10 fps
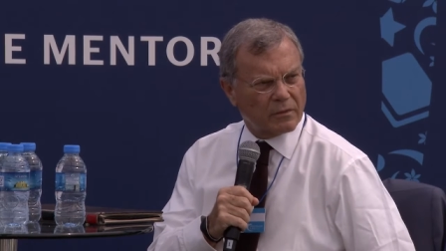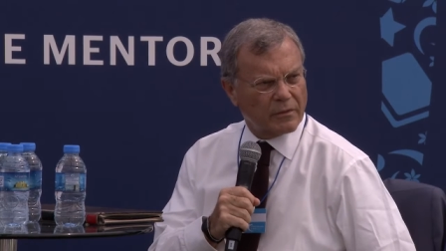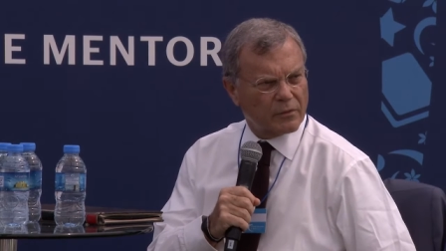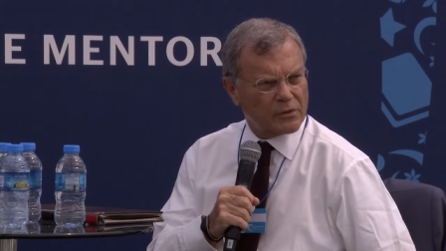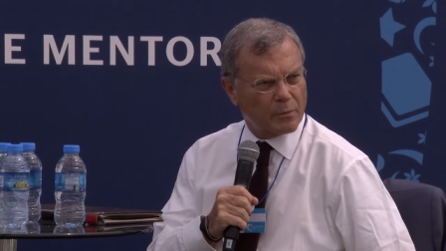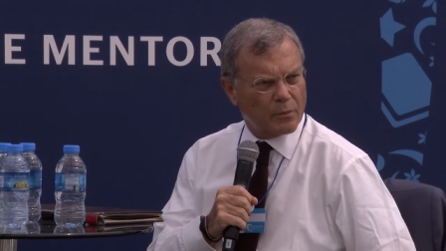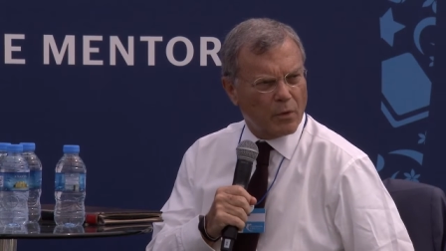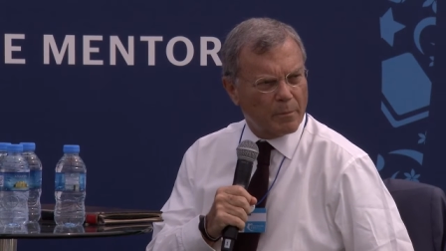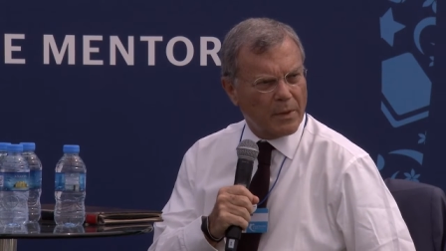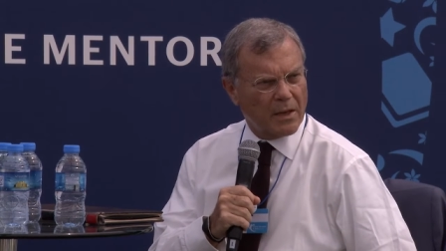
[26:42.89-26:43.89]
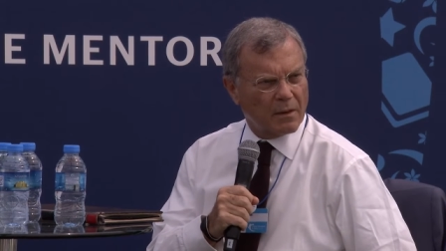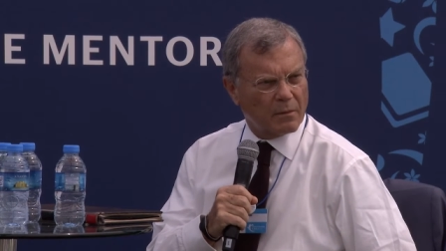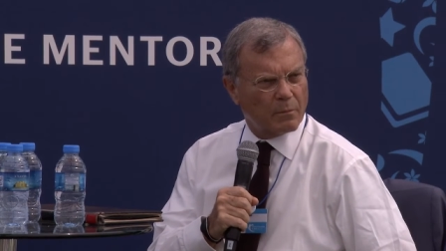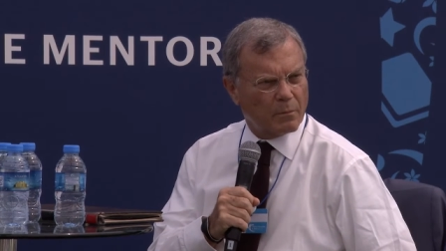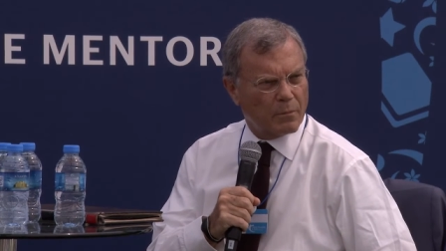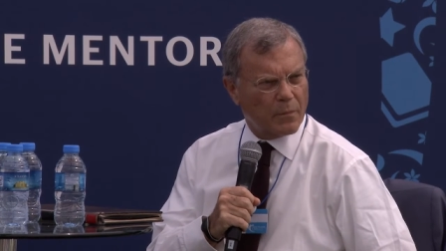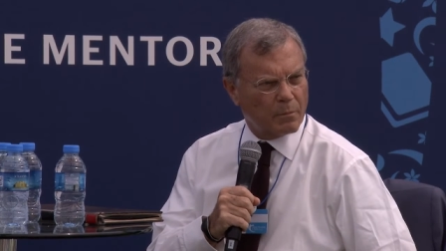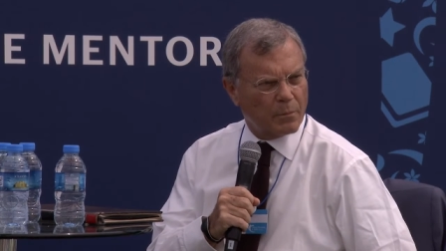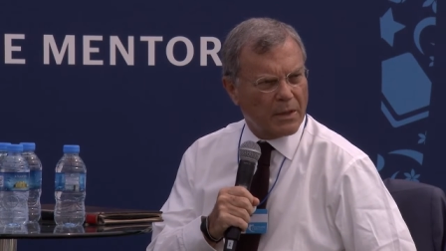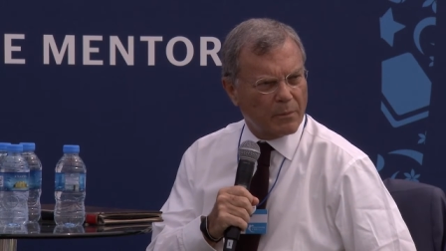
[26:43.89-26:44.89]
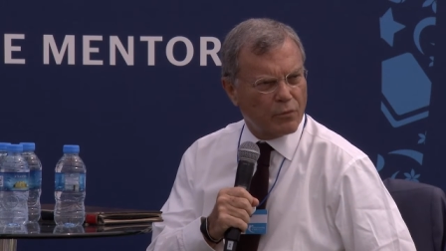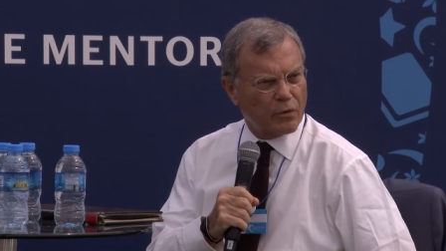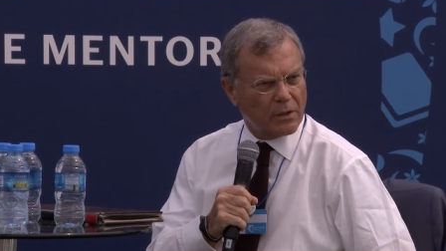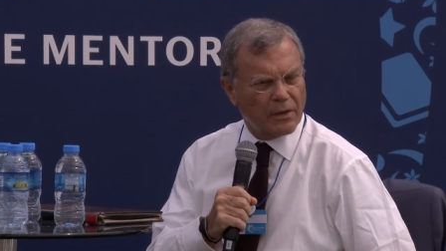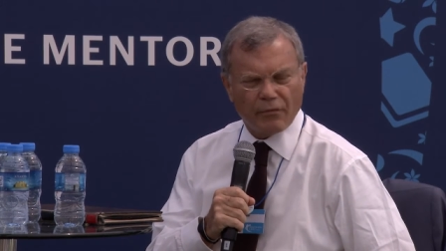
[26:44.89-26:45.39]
If it was one being brutally